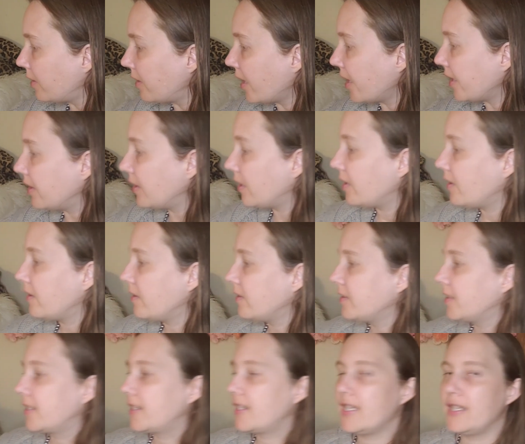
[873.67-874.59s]
Then
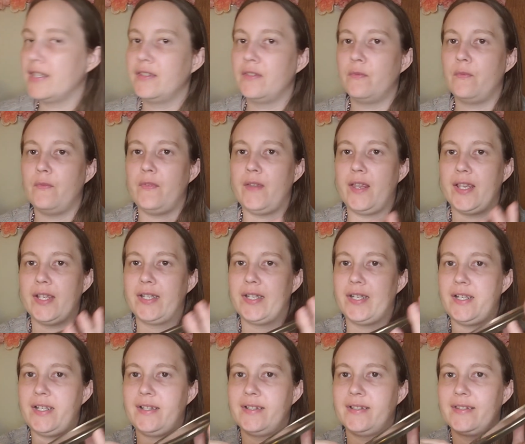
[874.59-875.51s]
there's this
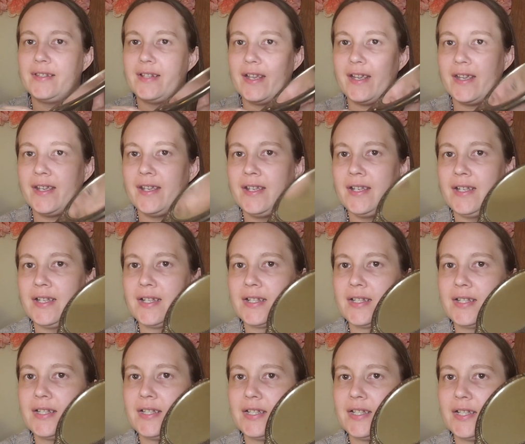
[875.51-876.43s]
vanity set.
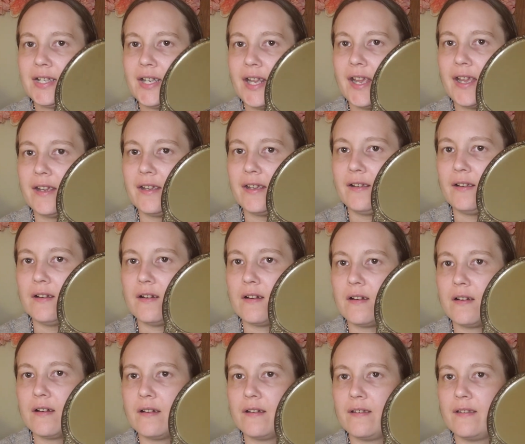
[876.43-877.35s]
I
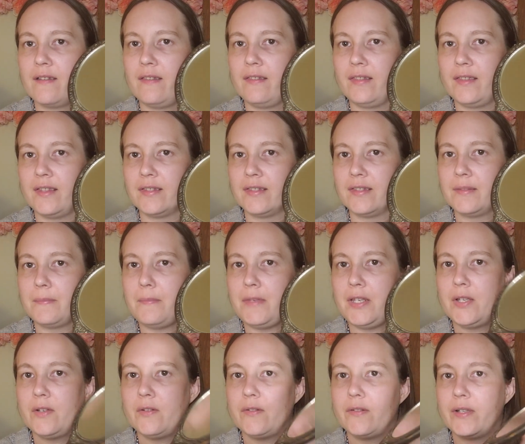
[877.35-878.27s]
got this
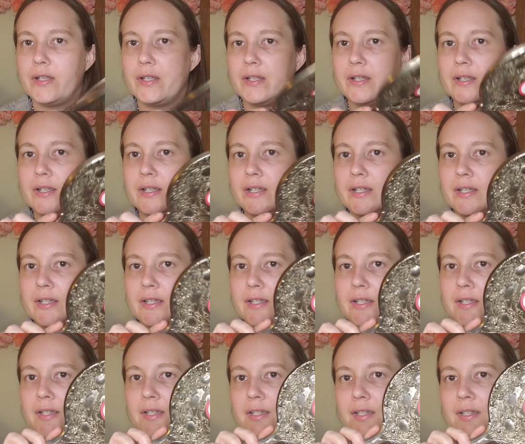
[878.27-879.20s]

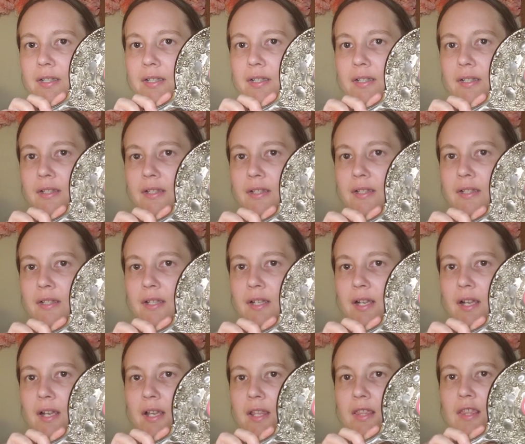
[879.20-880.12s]
mirror.
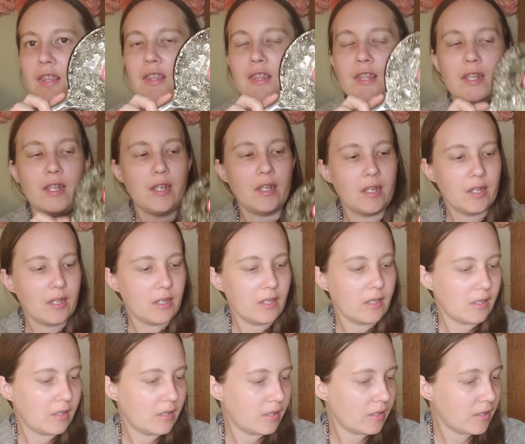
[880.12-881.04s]
I think
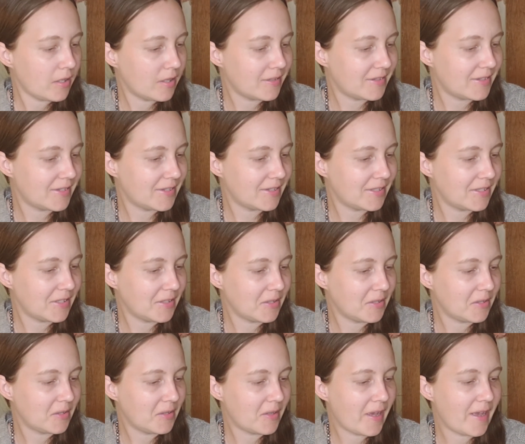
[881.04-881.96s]
it
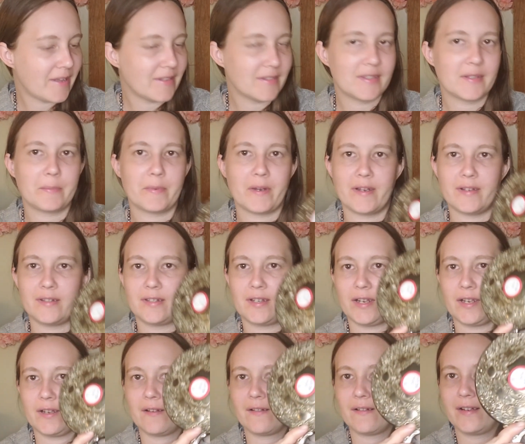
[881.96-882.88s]
still has the price
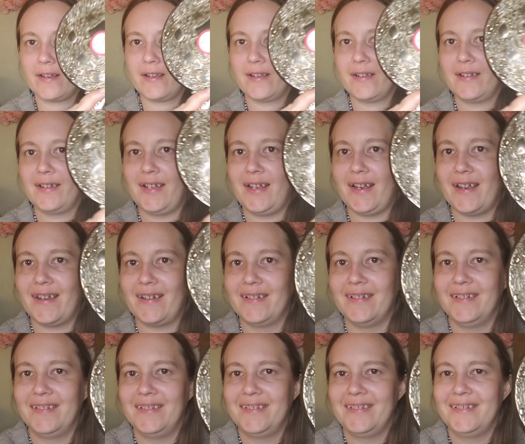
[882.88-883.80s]
tag on it. Yeah.
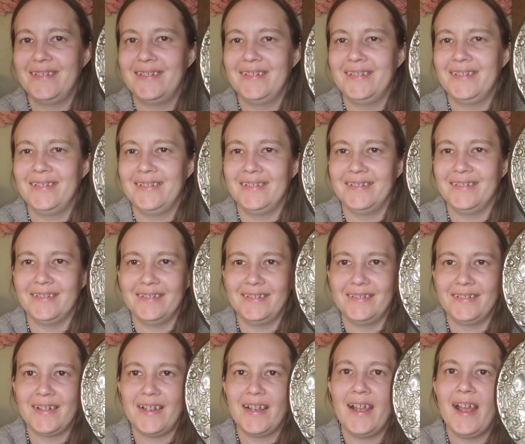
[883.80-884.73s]

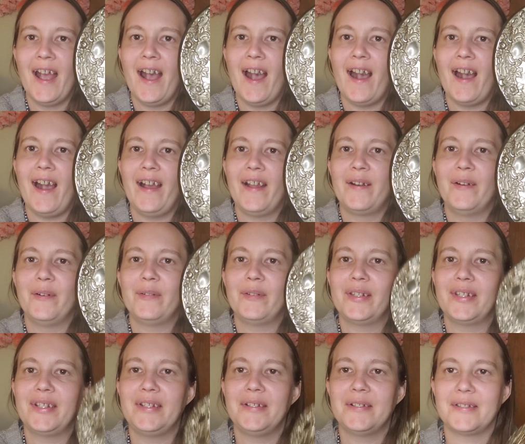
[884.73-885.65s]
I don't
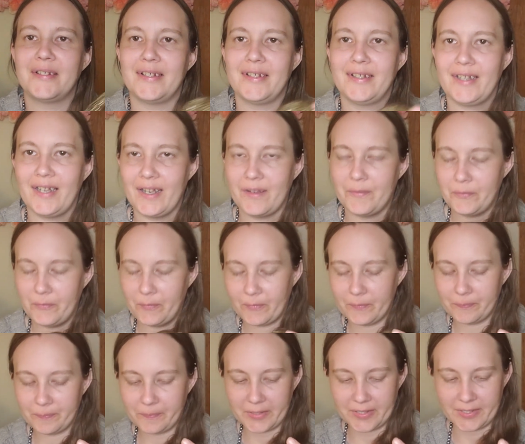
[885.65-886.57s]
really use it
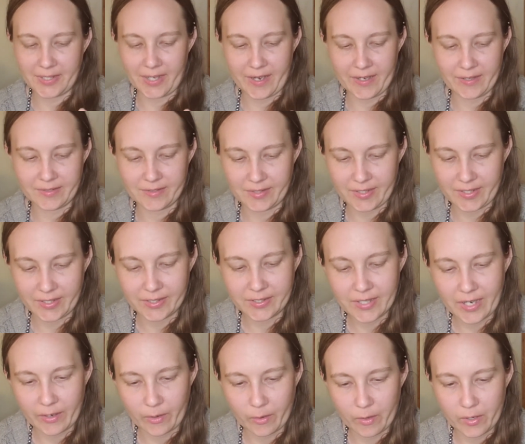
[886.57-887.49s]
besides like
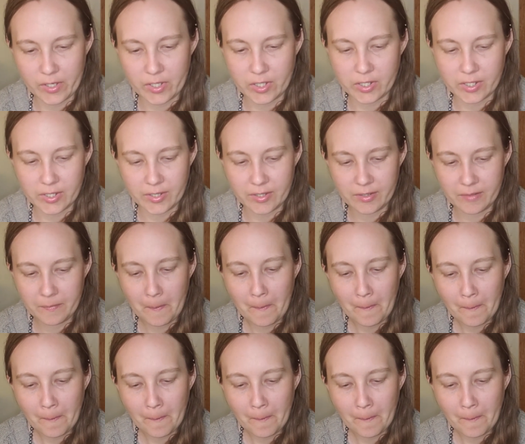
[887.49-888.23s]
decoration.